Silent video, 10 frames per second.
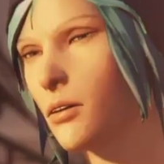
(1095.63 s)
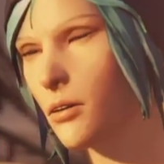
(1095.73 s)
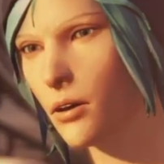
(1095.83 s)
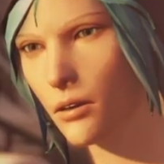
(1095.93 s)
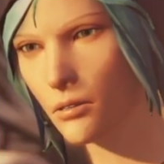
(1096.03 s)

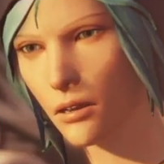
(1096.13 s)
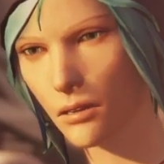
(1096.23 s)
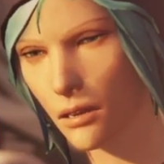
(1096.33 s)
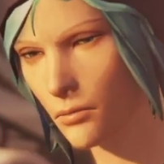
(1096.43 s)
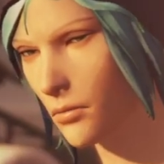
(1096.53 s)
bad
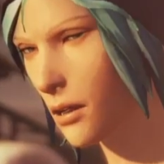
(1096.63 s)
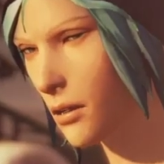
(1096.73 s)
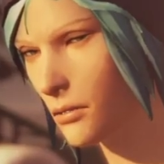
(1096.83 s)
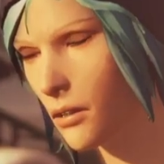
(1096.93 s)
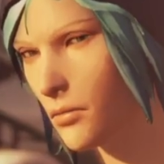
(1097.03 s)
shit cut with
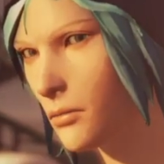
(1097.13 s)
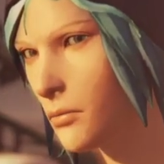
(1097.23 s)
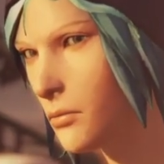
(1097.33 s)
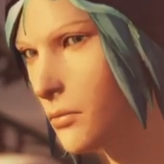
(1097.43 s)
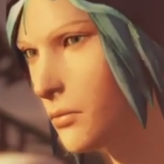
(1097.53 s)
laxative.
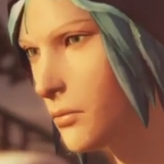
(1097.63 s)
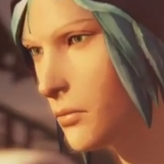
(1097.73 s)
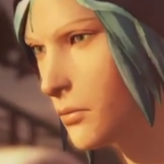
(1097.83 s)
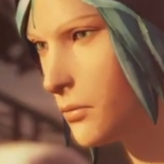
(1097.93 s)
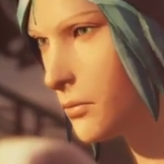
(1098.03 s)

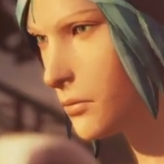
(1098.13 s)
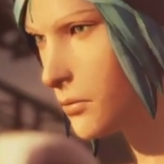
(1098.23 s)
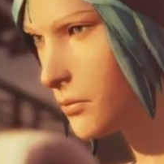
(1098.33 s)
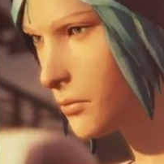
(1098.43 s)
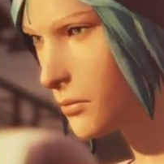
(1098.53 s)

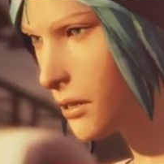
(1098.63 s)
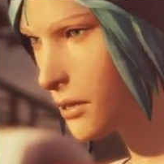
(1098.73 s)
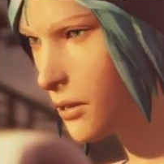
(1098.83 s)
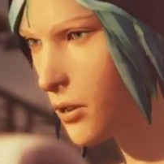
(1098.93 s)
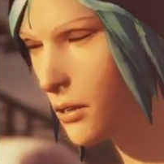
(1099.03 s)
And
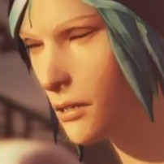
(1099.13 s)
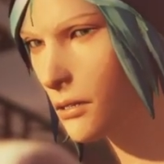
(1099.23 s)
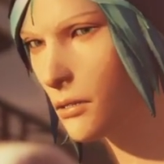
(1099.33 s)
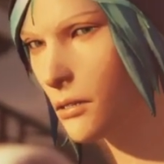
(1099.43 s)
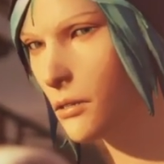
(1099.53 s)
he dosed me
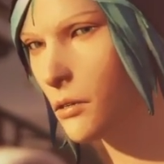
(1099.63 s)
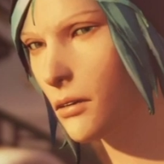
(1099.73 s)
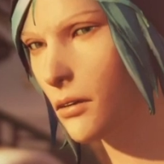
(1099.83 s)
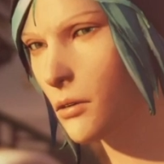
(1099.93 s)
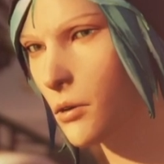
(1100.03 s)
with some drug
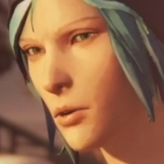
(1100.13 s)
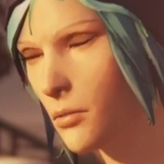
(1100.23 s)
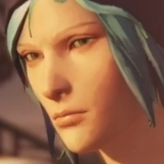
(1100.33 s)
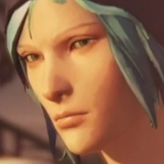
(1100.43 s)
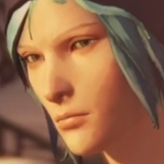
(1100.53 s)
in his room.
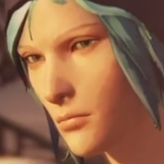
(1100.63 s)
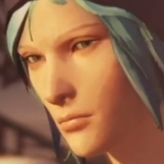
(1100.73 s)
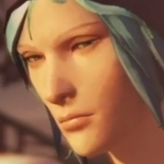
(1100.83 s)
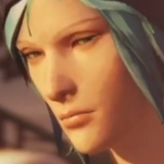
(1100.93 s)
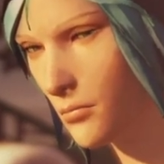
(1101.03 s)

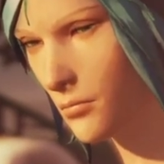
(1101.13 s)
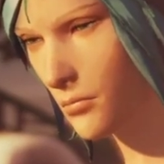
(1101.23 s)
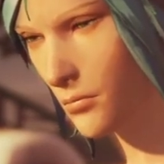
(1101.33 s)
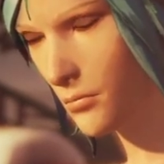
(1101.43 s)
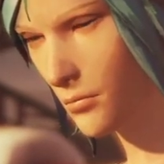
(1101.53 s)

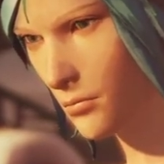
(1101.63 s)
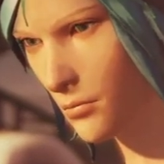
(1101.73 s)
What?